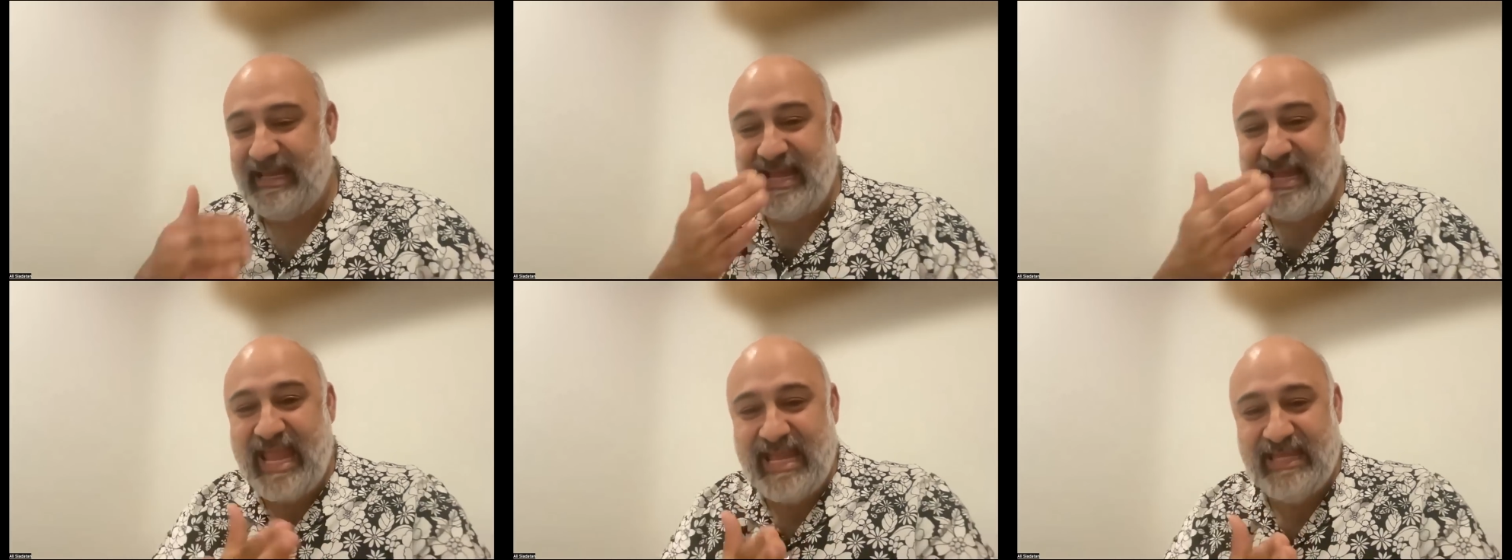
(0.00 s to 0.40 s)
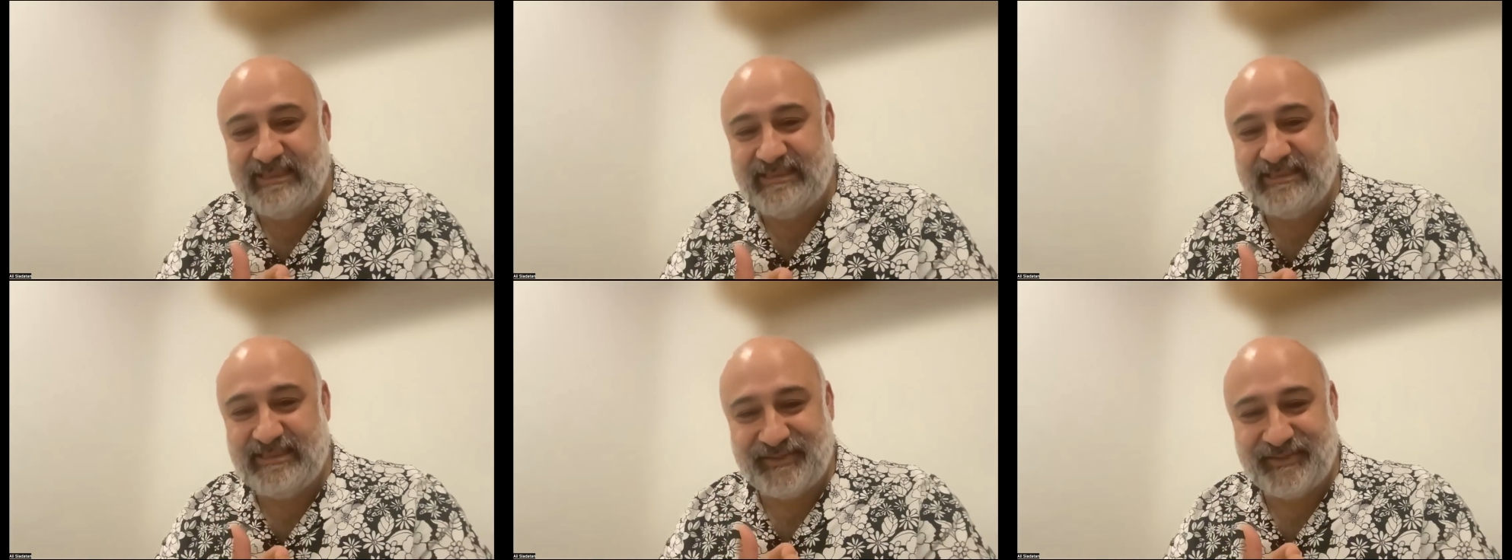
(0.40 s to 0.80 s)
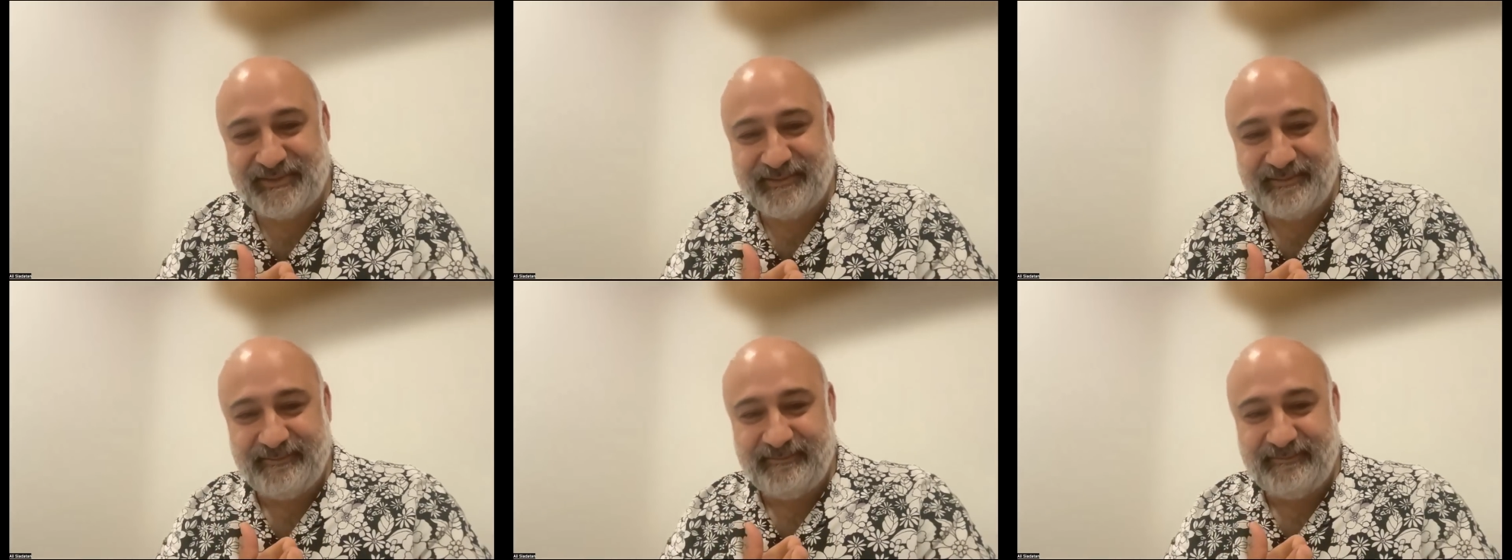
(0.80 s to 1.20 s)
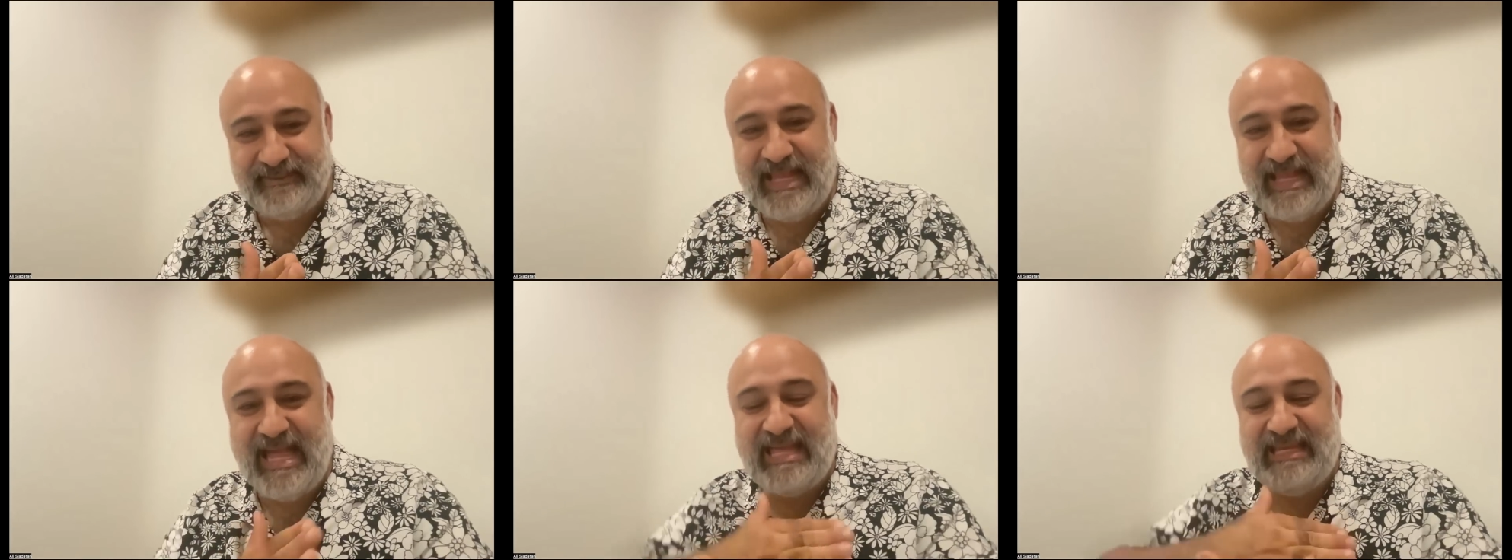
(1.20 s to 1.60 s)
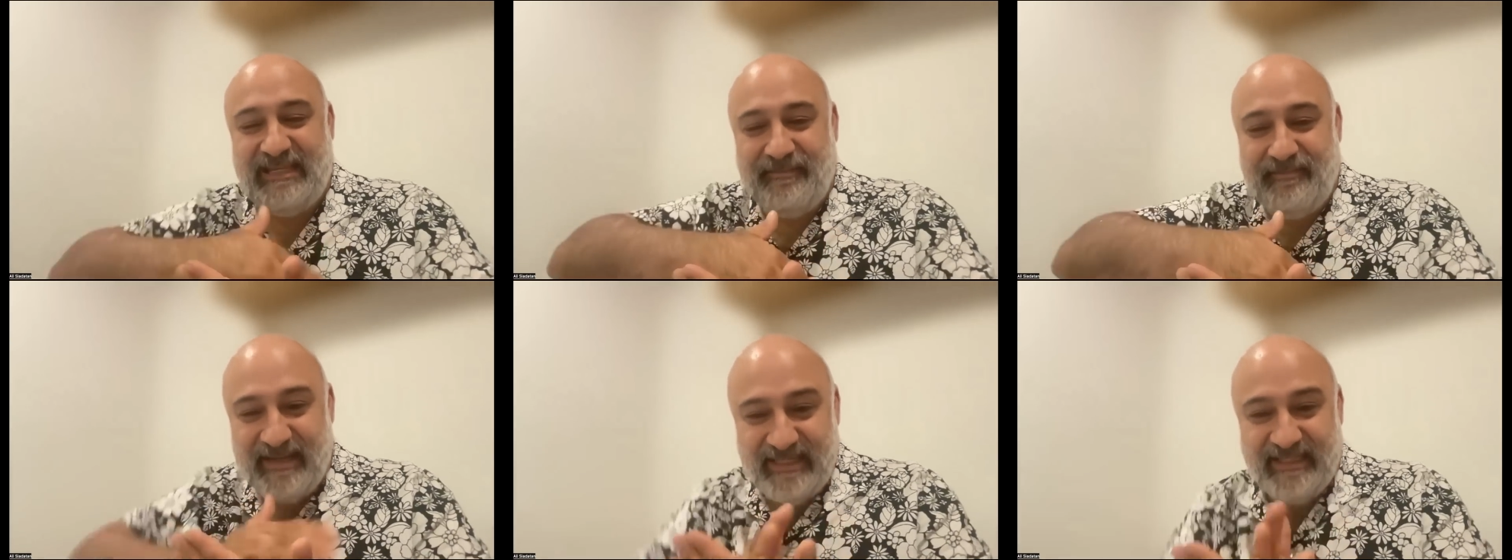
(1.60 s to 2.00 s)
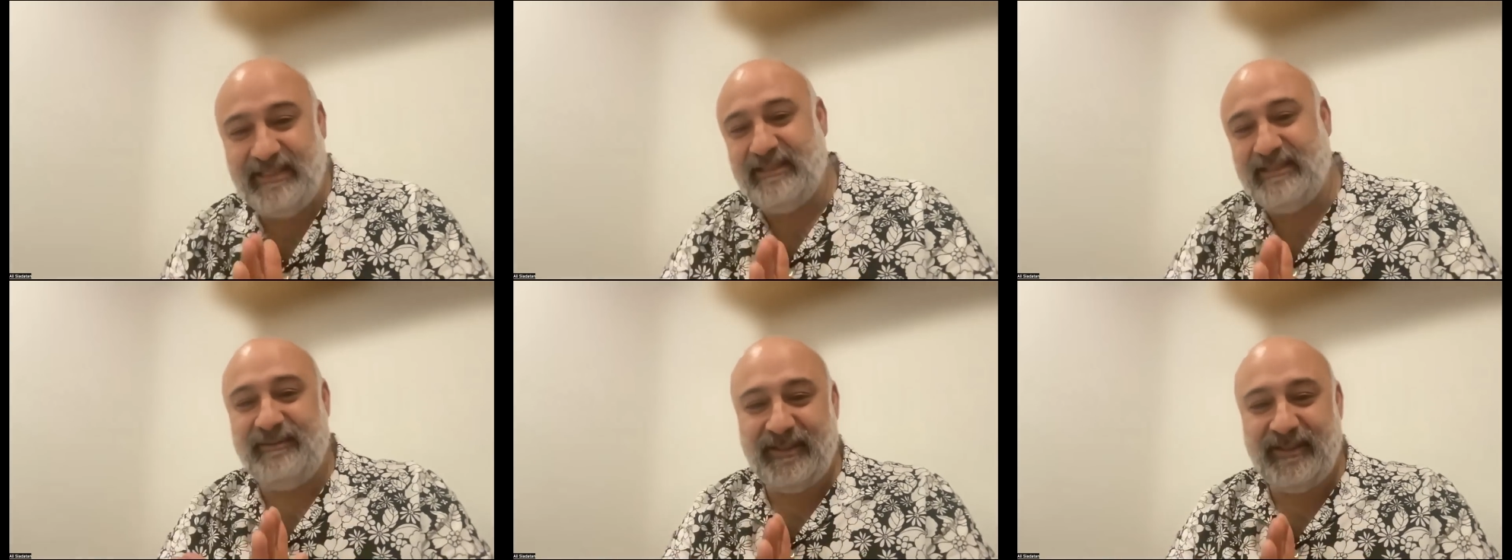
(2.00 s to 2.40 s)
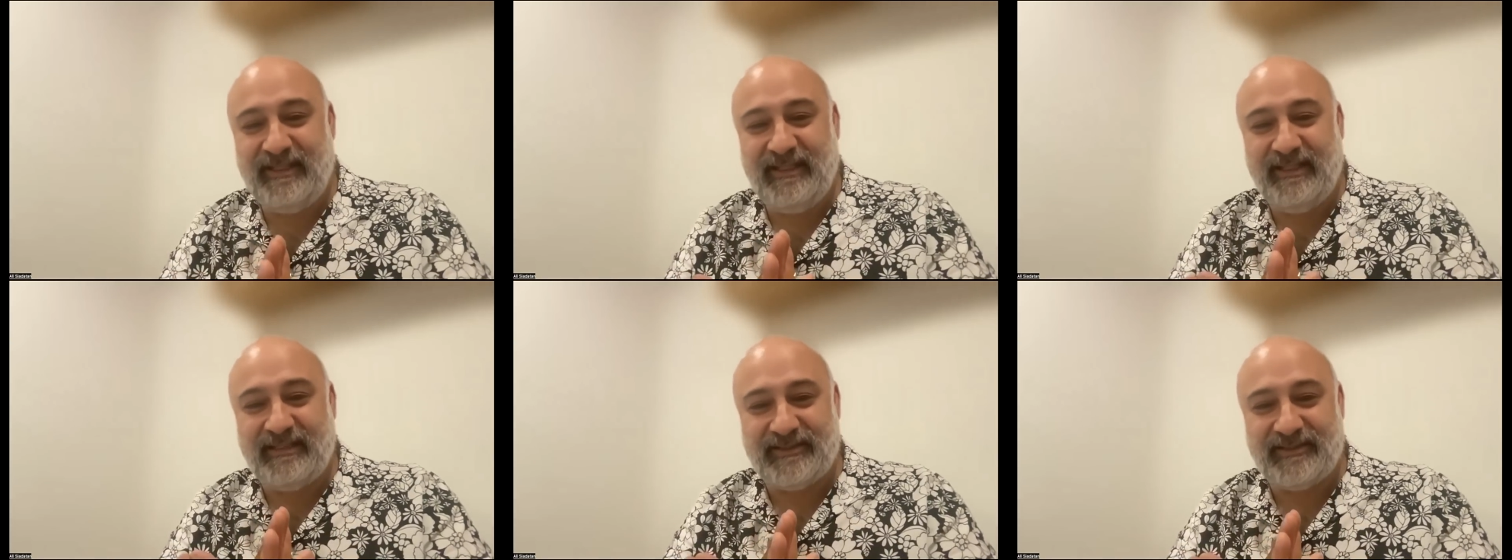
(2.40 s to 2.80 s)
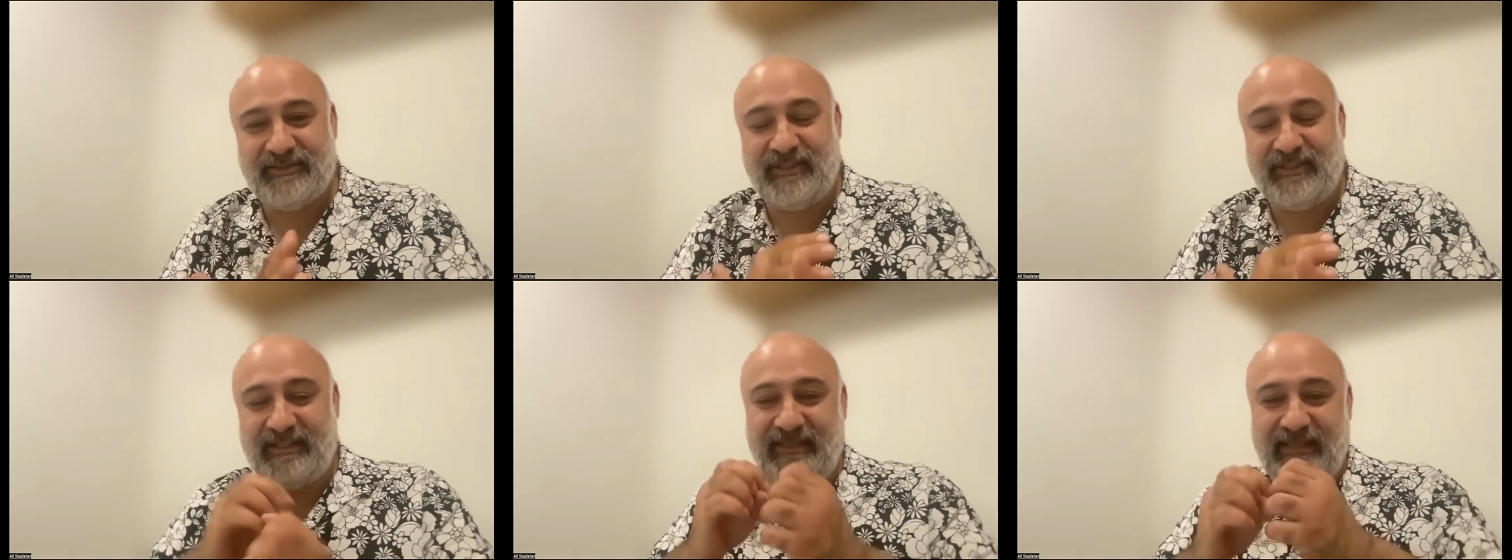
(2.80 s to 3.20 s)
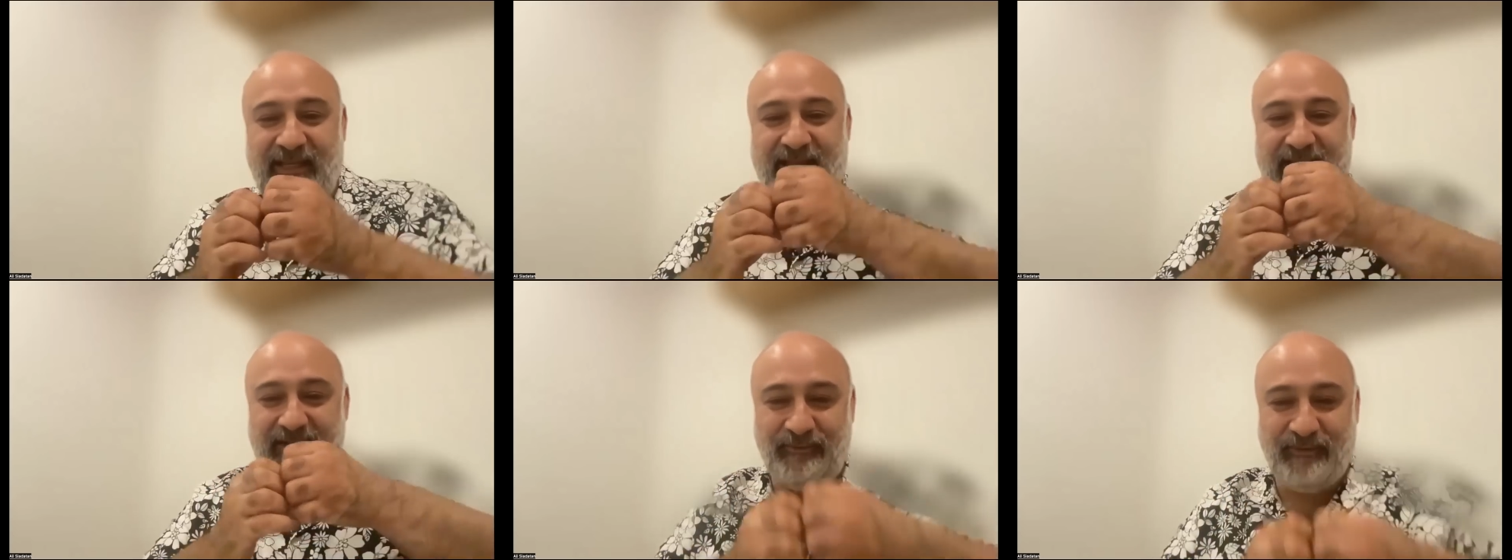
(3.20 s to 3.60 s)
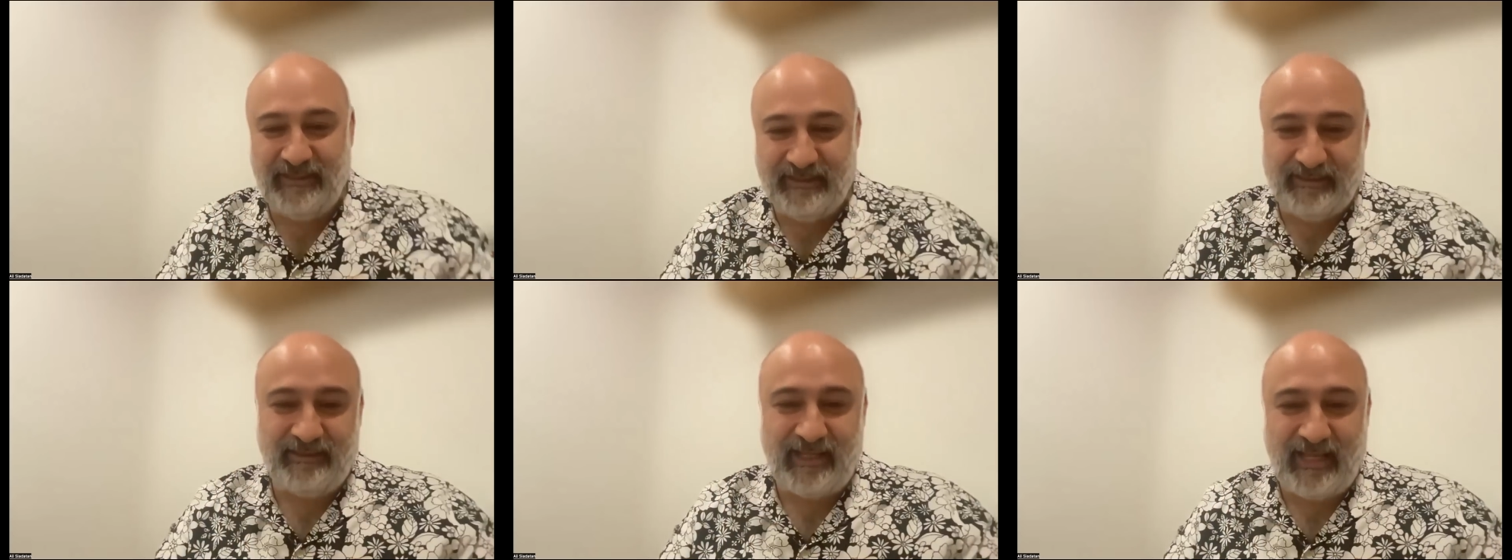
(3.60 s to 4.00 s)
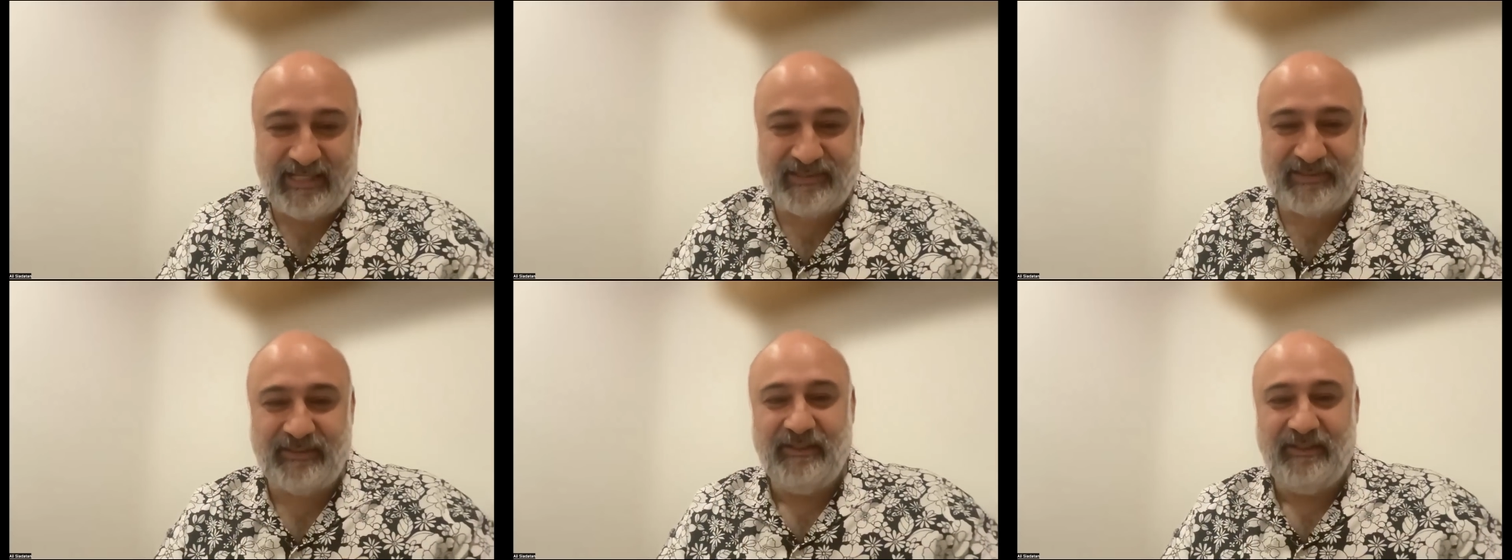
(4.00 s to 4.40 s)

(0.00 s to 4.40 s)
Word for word: ends and immediately begins like they read the last